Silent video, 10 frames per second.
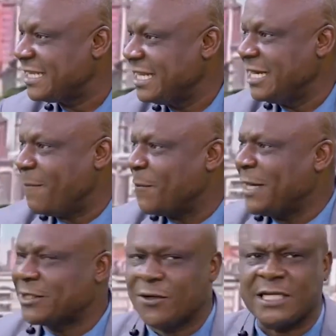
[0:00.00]
Now, people
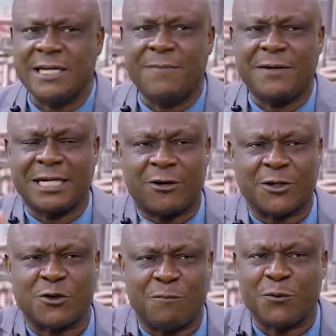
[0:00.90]
are talking about the
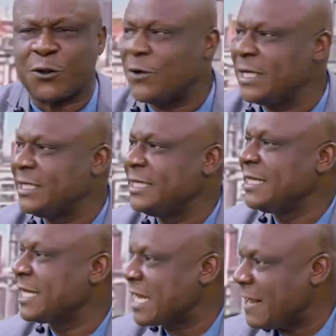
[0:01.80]
cost of procuring
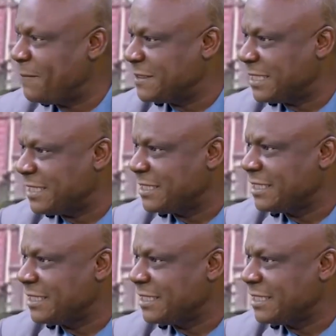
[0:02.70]
capital.